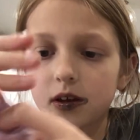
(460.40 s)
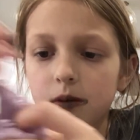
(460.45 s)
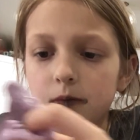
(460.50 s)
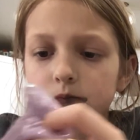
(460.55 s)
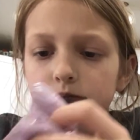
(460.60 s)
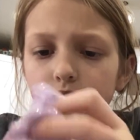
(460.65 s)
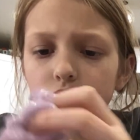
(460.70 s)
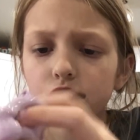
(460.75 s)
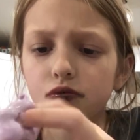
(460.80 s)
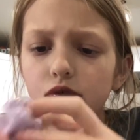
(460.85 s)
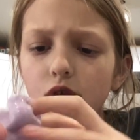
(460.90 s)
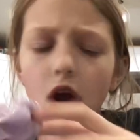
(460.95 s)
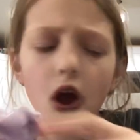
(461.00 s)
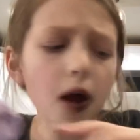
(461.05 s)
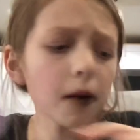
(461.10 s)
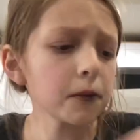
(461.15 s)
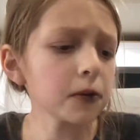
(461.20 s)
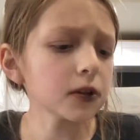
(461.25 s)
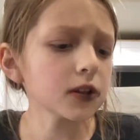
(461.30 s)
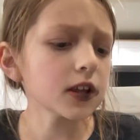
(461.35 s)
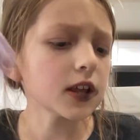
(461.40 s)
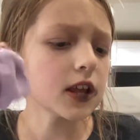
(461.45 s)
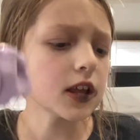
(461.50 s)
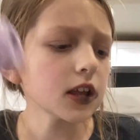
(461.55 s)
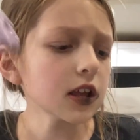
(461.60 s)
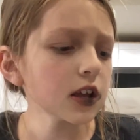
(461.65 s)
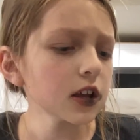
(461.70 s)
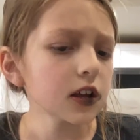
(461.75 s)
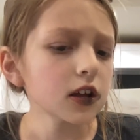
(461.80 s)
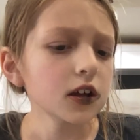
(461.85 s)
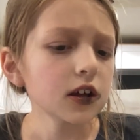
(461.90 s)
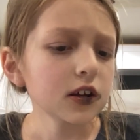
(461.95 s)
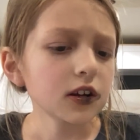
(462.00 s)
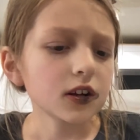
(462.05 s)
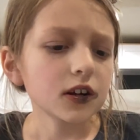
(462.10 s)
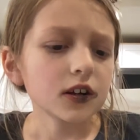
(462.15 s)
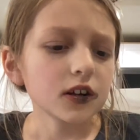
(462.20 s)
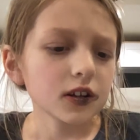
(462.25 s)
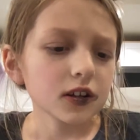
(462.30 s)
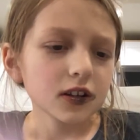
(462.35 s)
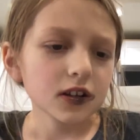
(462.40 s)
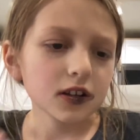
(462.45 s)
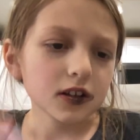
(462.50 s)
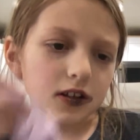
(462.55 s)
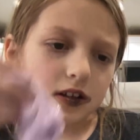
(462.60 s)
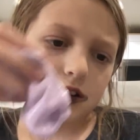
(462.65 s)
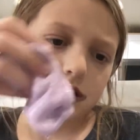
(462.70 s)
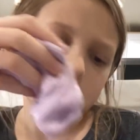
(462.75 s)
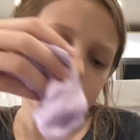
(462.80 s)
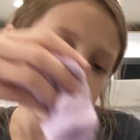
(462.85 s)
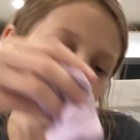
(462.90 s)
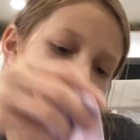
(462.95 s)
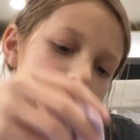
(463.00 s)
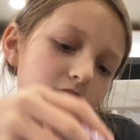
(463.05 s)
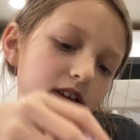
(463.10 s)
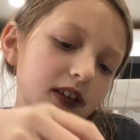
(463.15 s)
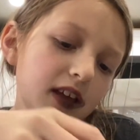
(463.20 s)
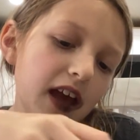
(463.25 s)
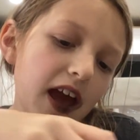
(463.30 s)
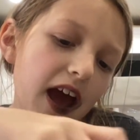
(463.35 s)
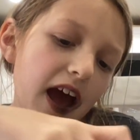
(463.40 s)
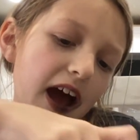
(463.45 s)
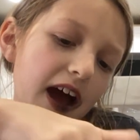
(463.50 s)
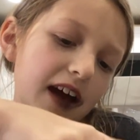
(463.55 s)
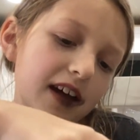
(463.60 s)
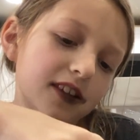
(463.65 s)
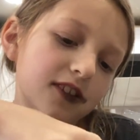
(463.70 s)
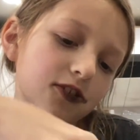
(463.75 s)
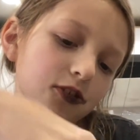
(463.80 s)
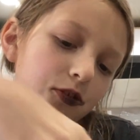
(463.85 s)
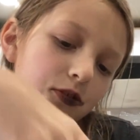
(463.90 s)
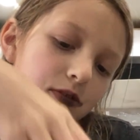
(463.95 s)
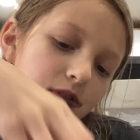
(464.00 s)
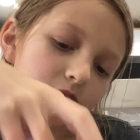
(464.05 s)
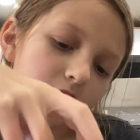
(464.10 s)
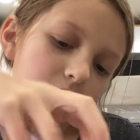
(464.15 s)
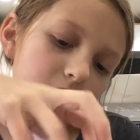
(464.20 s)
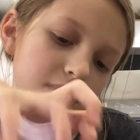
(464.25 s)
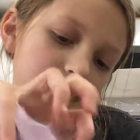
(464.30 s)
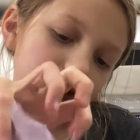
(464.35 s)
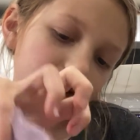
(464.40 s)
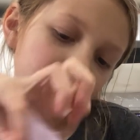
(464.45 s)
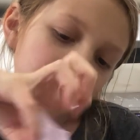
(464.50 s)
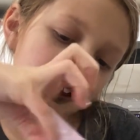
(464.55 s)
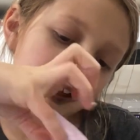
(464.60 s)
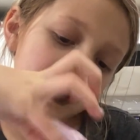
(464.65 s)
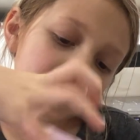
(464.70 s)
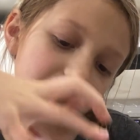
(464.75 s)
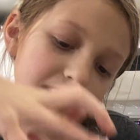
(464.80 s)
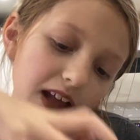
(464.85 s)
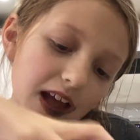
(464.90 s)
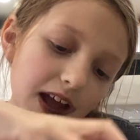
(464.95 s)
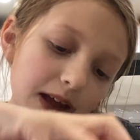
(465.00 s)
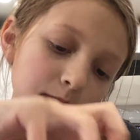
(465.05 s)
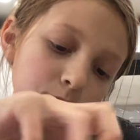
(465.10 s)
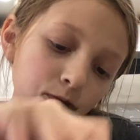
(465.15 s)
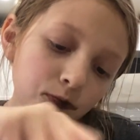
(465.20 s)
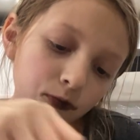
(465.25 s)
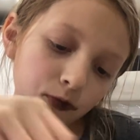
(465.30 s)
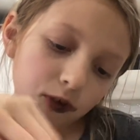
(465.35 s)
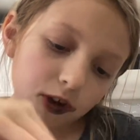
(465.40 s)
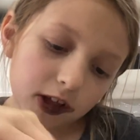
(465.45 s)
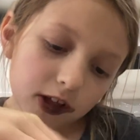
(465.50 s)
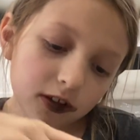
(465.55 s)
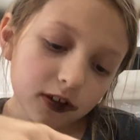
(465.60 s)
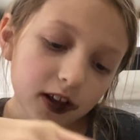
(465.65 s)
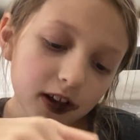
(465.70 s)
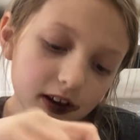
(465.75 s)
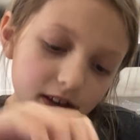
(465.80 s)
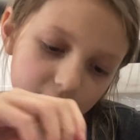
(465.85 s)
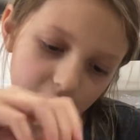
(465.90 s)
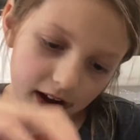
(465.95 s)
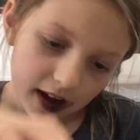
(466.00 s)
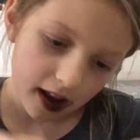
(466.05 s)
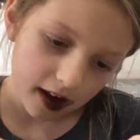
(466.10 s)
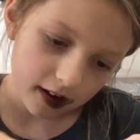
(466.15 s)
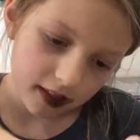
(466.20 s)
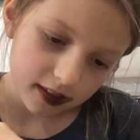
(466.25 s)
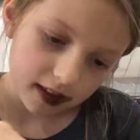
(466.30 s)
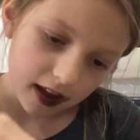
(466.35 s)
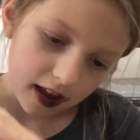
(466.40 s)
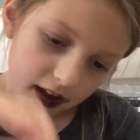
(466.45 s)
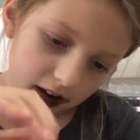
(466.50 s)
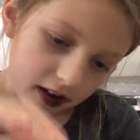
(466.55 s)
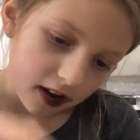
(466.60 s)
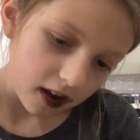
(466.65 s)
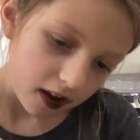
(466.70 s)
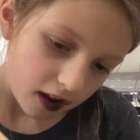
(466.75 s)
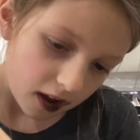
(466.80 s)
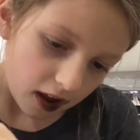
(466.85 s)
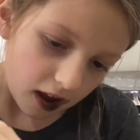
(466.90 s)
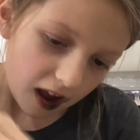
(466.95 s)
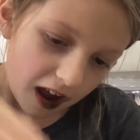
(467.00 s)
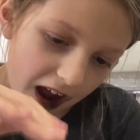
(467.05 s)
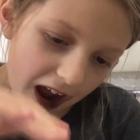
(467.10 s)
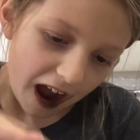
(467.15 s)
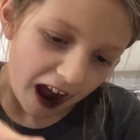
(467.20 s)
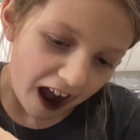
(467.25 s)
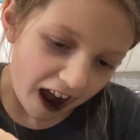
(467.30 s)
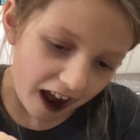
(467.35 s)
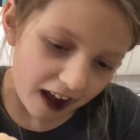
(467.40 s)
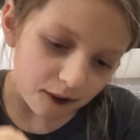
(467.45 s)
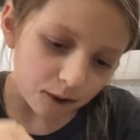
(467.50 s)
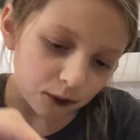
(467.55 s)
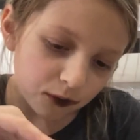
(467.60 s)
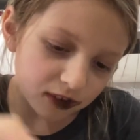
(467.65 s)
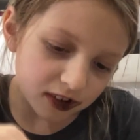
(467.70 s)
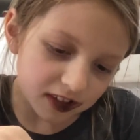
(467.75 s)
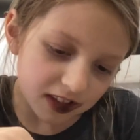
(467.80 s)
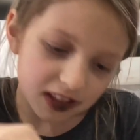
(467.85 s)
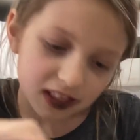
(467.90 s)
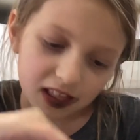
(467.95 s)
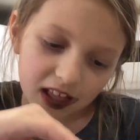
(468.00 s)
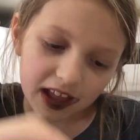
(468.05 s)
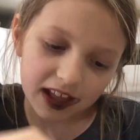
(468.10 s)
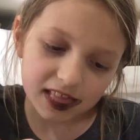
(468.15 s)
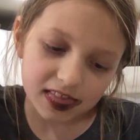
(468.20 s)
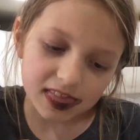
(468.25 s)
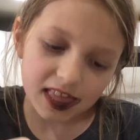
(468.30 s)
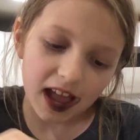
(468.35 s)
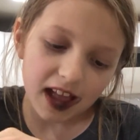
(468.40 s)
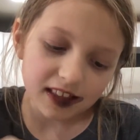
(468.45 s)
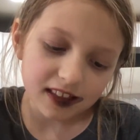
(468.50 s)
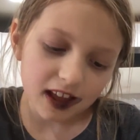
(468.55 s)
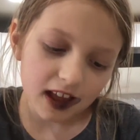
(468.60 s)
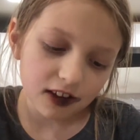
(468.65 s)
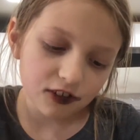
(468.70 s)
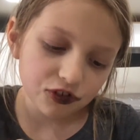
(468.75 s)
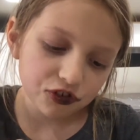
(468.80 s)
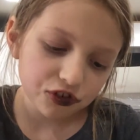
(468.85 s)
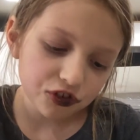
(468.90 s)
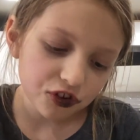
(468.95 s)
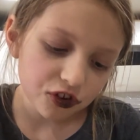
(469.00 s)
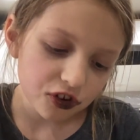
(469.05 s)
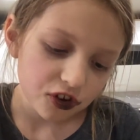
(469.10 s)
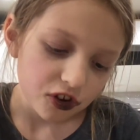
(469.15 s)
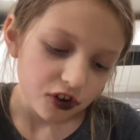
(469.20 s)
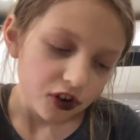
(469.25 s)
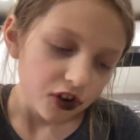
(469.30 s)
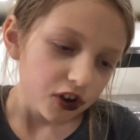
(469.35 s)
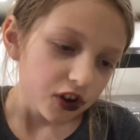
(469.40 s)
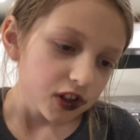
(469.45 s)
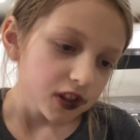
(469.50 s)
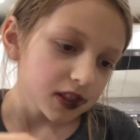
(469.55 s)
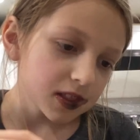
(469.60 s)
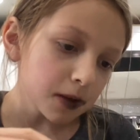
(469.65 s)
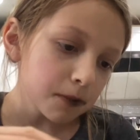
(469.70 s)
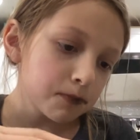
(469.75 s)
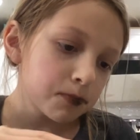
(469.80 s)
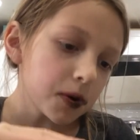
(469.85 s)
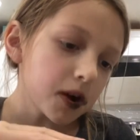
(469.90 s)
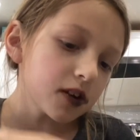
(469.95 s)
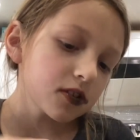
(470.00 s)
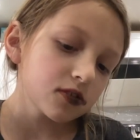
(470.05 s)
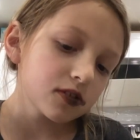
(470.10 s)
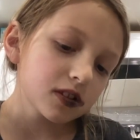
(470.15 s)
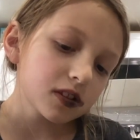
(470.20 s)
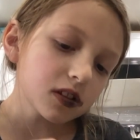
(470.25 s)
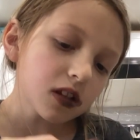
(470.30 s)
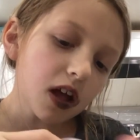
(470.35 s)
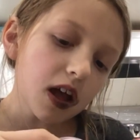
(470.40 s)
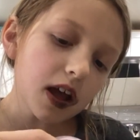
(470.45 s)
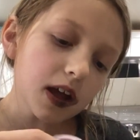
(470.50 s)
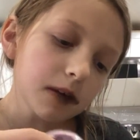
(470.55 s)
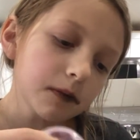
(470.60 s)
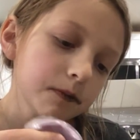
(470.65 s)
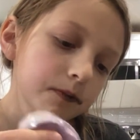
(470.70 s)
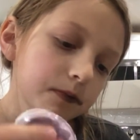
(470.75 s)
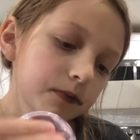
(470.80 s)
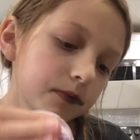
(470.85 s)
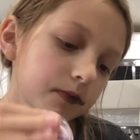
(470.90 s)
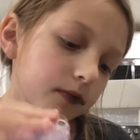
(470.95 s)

probably, yeah. So the sleigh slime will get a 10 out of 10. I really like that texture. The butter slime,